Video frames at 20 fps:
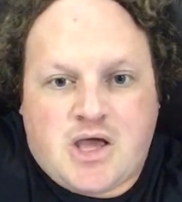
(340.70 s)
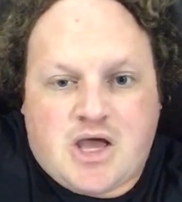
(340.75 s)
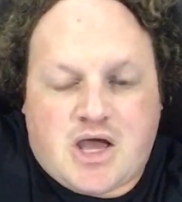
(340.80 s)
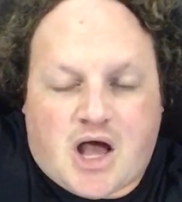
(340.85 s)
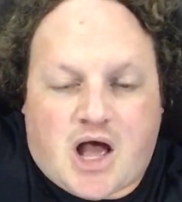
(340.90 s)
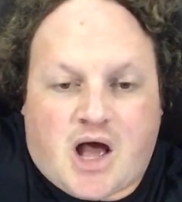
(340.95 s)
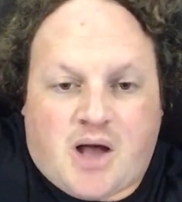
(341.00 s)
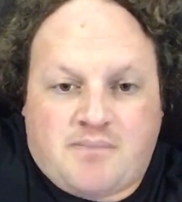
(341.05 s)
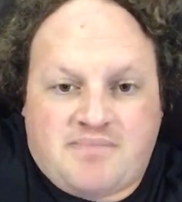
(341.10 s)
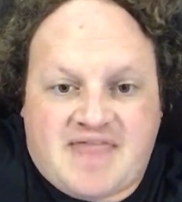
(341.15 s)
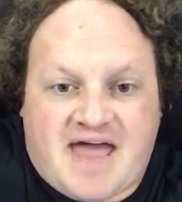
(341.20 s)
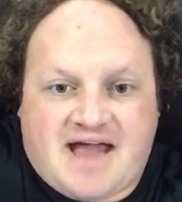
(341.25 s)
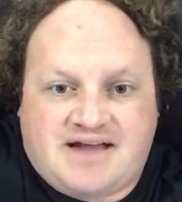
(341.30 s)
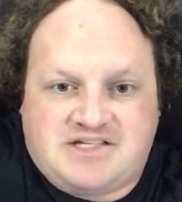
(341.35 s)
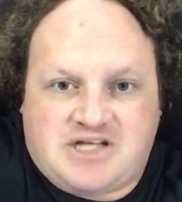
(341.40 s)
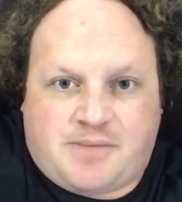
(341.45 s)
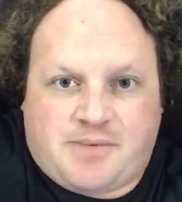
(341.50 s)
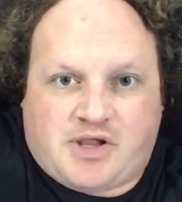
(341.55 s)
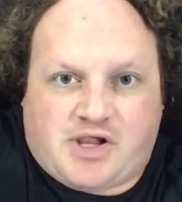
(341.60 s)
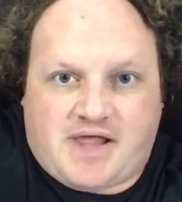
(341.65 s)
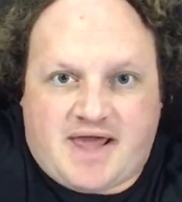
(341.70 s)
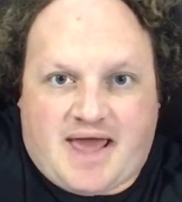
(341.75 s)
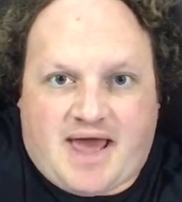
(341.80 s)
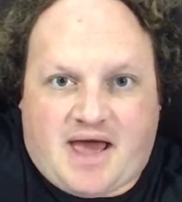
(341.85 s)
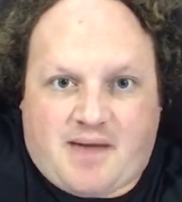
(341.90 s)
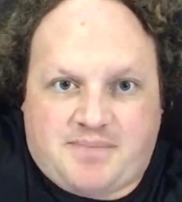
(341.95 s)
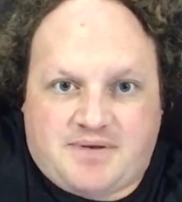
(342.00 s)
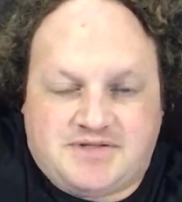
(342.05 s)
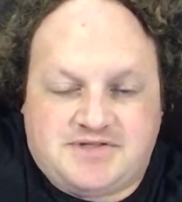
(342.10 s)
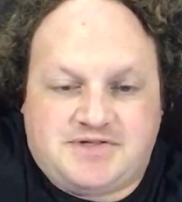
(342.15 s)
That typically
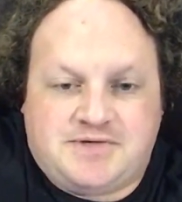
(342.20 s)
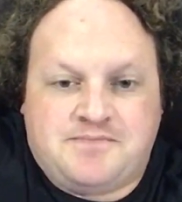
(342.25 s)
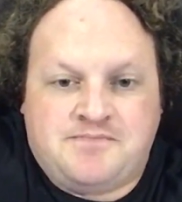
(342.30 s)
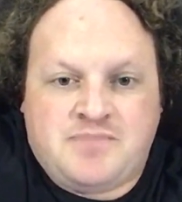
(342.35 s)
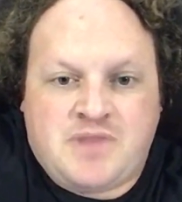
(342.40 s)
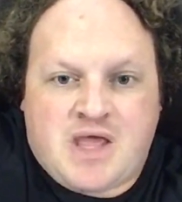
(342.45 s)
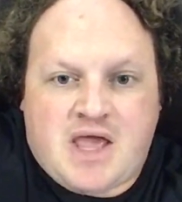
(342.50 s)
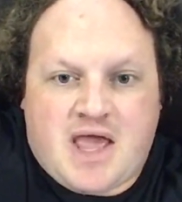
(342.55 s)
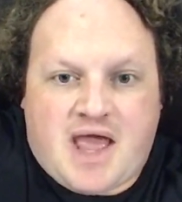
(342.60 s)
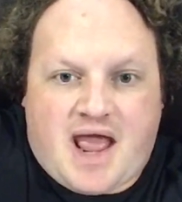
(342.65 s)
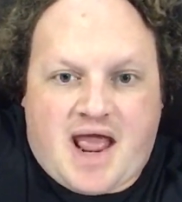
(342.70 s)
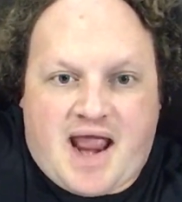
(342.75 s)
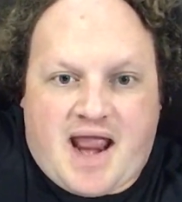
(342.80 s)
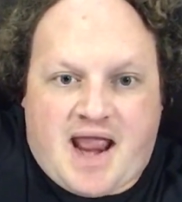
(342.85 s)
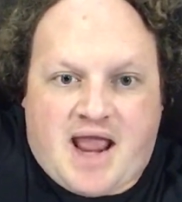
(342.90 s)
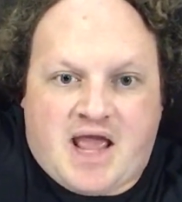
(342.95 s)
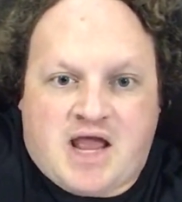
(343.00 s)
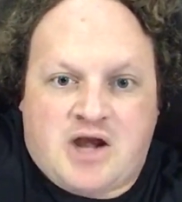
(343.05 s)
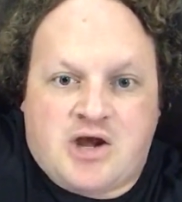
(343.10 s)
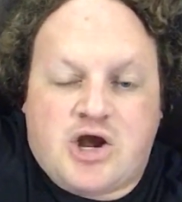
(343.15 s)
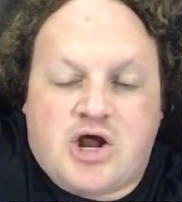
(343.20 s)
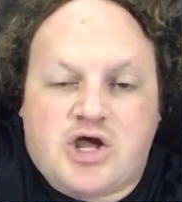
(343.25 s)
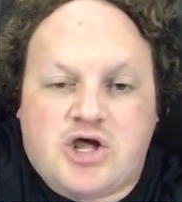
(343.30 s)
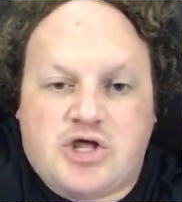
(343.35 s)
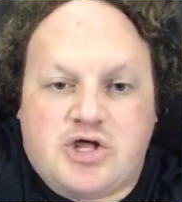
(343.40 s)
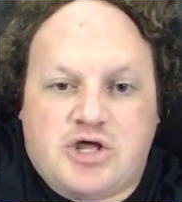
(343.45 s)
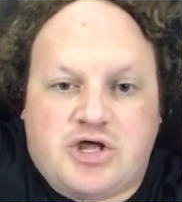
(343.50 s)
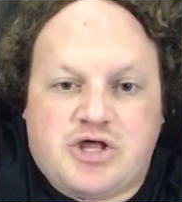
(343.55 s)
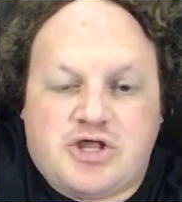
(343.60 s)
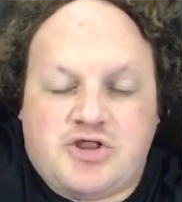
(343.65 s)
happens. And
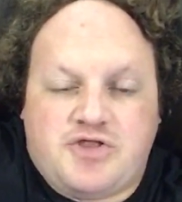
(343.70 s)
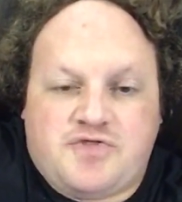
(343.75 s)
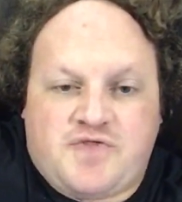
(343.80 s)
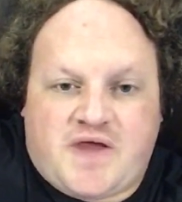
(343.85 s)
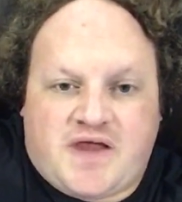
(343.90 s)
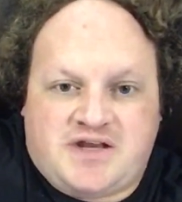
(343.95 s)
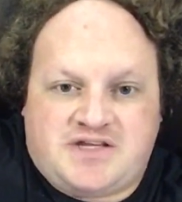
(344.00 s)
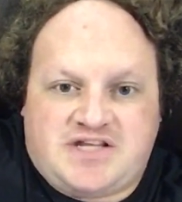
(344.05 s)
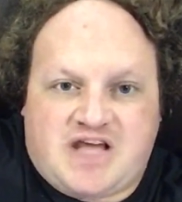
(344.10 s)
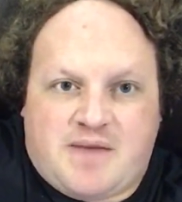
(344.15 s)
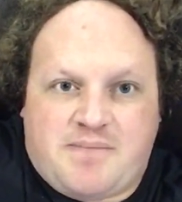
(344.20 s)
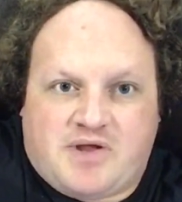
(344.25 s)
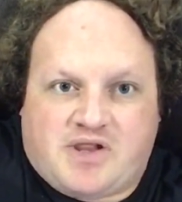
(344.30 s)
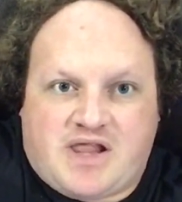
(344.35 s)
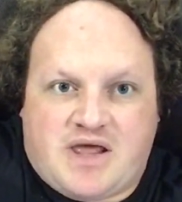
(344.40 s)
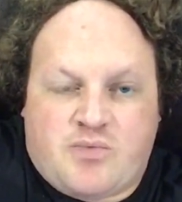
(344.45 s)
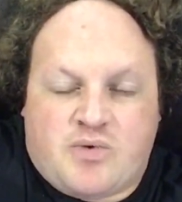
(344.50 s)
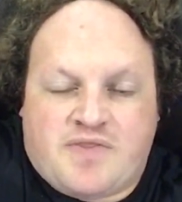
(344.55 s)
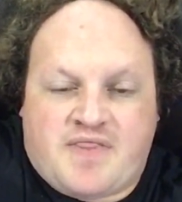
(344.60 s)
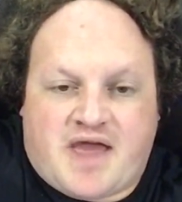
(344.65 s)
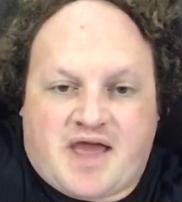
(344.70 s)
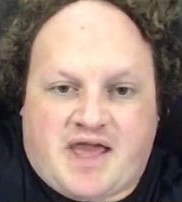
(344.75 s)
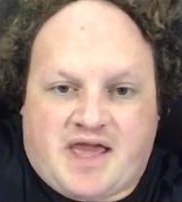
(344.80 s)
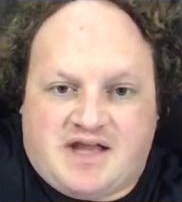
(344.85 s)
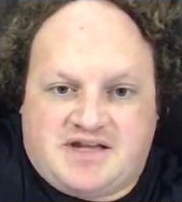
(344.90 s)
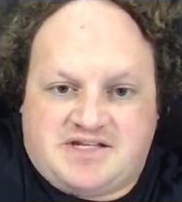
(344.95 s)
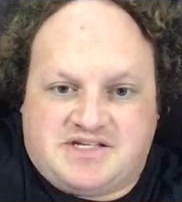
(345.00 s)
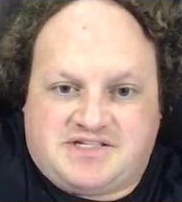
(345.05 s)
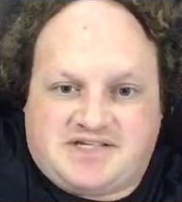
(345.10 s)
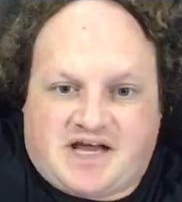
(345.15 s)
then typically when they
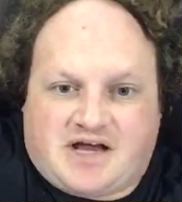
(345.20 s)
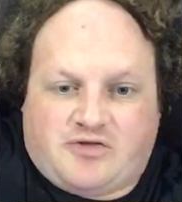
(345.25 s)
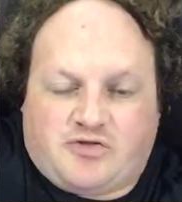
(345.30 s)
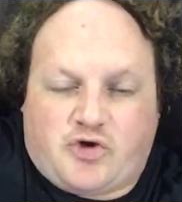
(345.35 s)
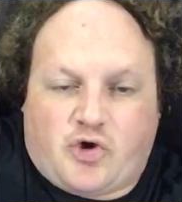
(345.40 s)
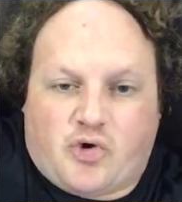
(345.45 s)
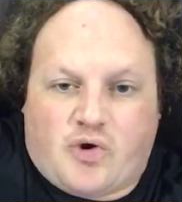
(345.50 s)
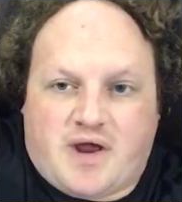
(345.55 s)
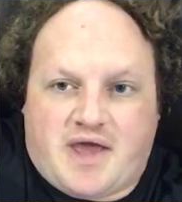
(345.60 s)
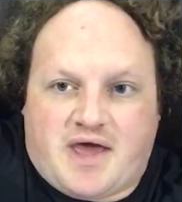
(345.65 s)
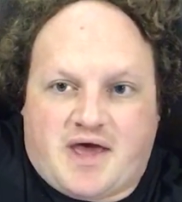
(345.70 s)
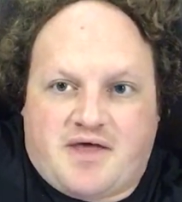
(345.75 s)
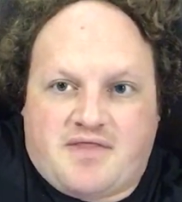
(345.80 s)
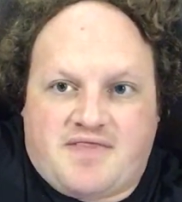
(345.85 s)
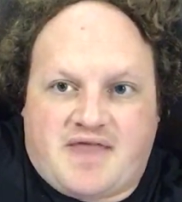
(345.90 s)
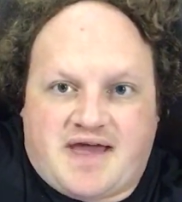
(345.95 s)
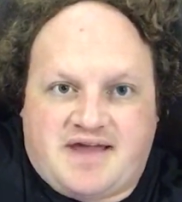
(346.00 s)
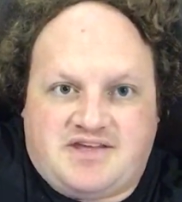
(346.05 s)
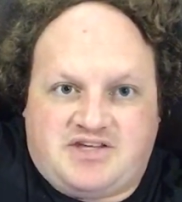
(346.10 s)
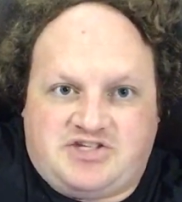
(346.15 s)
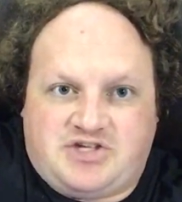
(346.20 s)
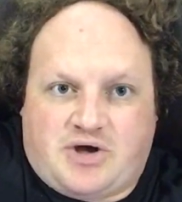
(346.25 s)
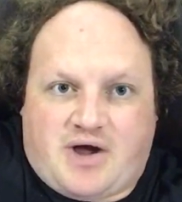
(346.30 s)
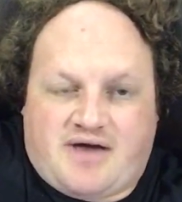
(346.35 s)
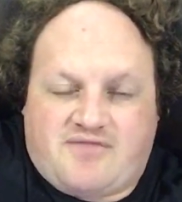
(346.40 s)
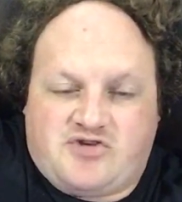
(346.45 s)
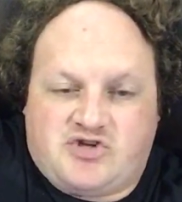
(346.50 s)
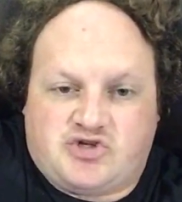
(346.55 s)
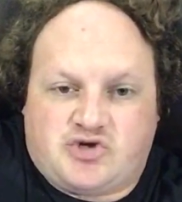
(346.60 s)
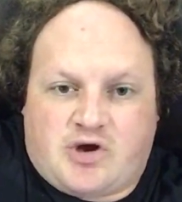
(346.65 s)
get to South Korea, they still
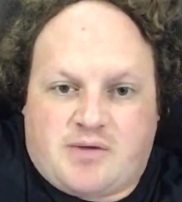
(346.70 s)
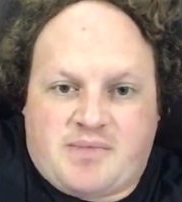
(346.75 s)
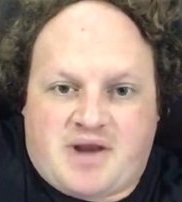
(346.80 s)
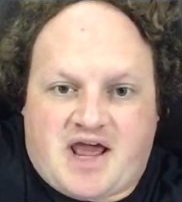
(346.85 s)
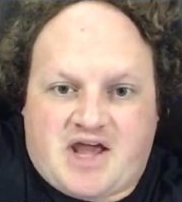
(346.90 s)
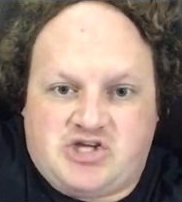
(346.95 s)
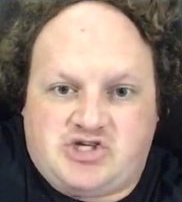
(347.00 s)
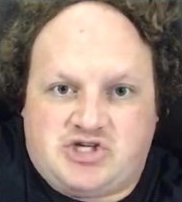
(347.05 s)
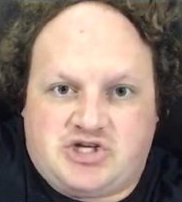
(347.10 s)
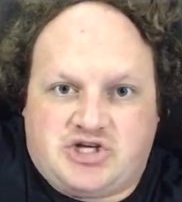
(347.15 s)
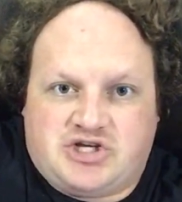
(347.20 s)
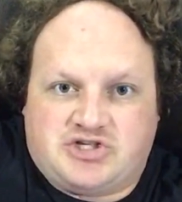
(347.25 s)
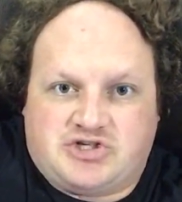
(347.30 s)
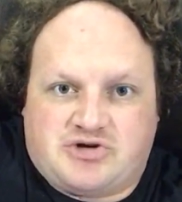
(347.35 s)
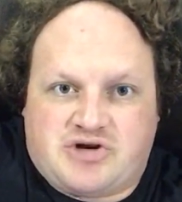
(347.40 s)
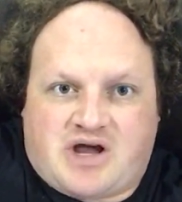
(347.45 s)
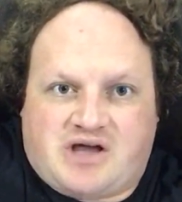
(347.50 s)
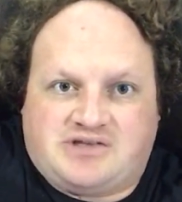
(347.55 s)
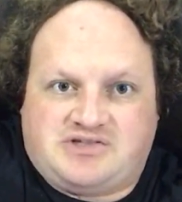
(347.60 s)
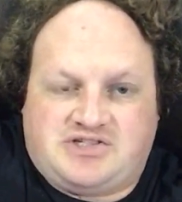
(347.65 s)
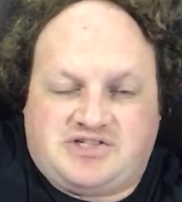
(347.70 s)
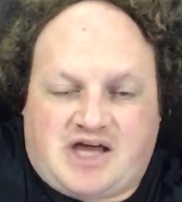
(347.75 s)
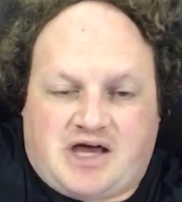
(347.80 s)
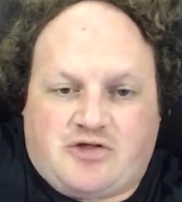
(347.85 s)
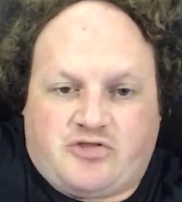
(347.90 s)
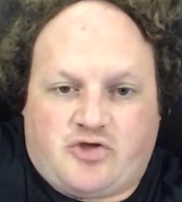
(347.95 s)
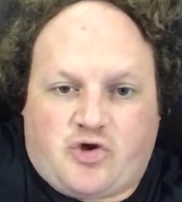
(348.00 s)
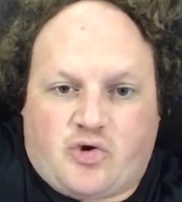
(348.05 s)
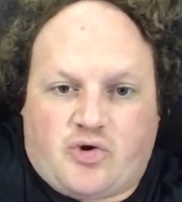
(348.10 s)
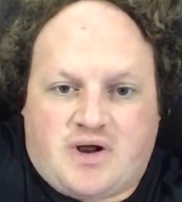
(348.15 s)
have discrimination because they're not
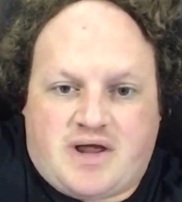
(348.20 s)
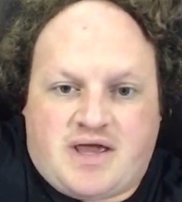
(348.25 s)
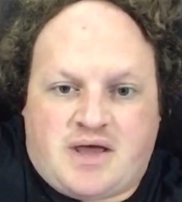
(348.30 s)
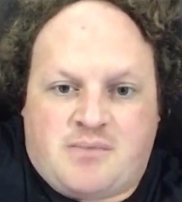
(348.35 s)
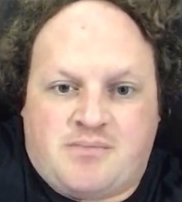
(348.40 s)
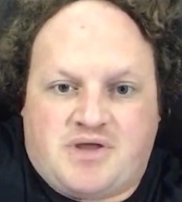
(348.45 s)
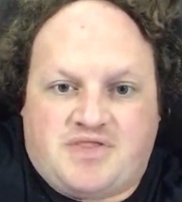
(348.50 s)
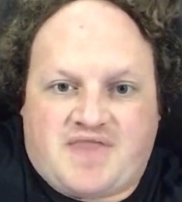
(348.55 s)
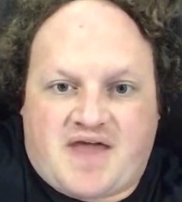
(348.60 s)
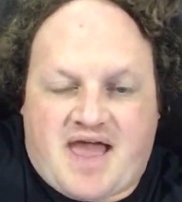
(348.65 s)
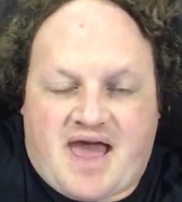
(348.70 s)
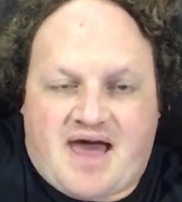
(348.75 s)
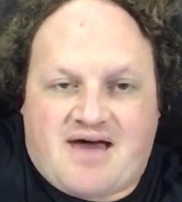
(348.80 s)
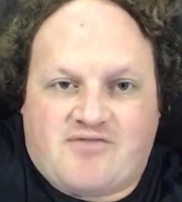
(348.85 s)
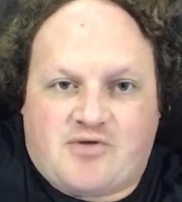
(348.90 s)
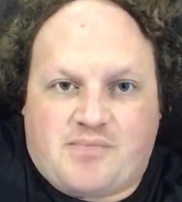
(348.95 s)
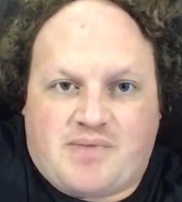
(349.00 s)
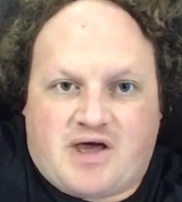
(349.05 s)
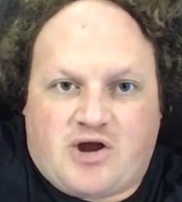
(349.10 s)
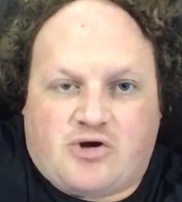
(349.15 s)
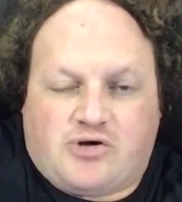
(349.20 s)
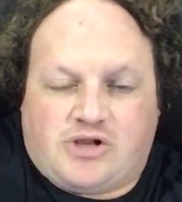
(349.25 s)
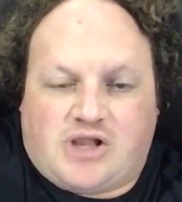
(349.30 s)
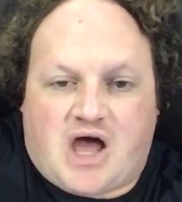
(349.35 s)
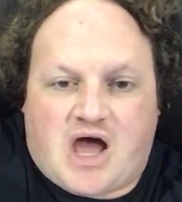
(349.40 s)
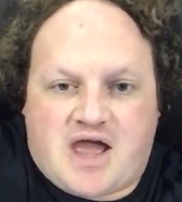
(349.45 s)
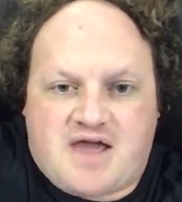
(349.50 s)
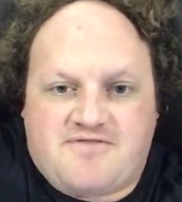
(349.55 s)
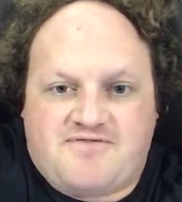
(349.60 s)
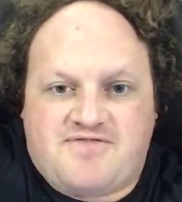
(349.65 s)
South Korean, but they have a better
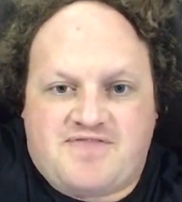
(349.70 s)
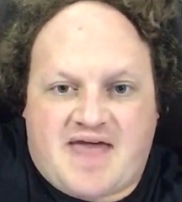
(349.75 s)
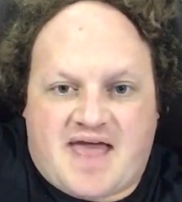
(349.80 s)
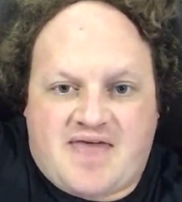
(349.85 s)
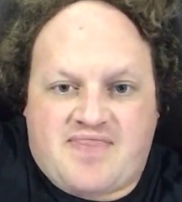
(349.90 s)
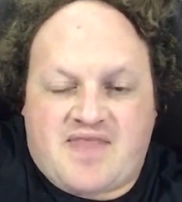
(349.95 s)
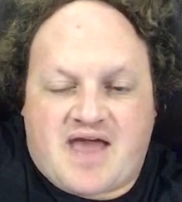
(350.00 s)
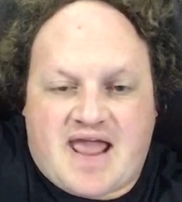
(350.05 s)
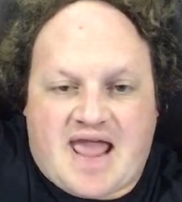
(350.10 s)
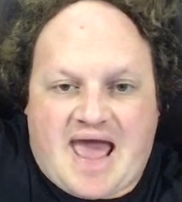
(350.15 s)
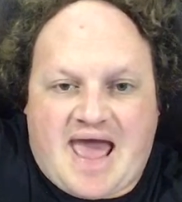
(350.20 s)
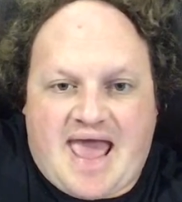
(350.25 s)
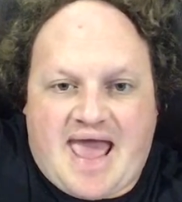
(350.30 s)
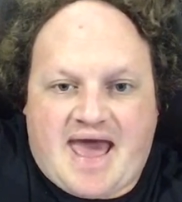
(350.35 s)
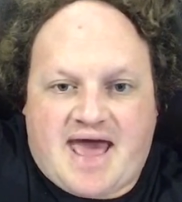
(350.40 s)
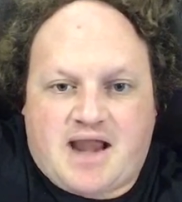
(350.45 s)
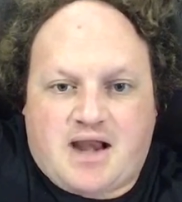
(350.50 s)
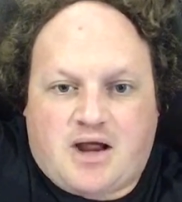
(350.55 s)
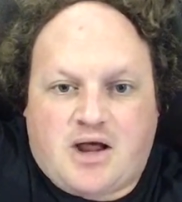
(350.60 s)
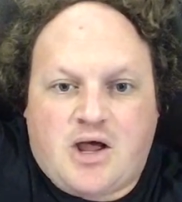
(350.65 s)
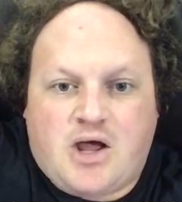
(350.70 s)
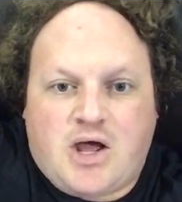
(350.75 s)
life than they had.